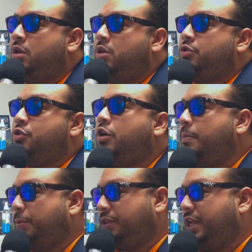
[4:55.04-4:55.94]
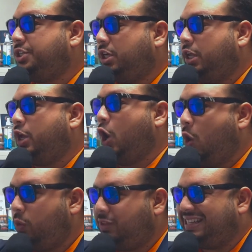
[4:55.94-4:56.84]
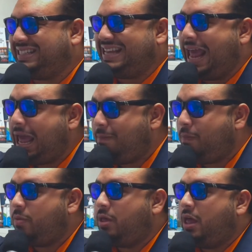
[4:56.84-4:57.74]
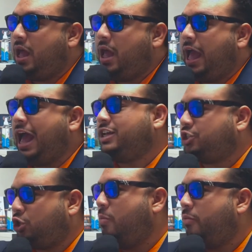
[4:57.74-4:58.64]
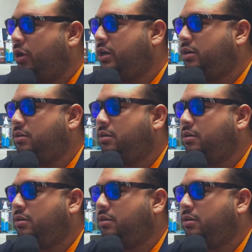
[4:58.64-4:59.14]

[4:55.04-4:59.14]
you could potentially owe the same as someone